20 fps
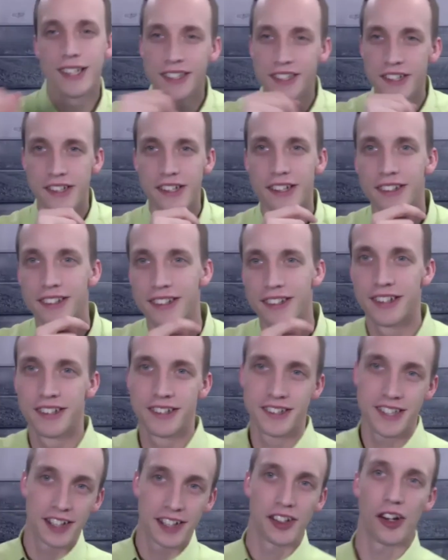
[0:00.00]
into the the
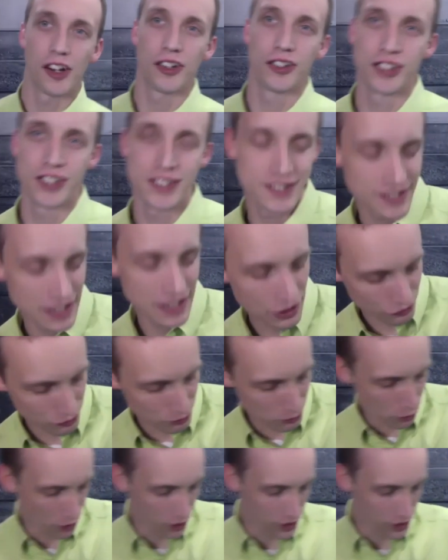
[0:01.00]
technology itself more,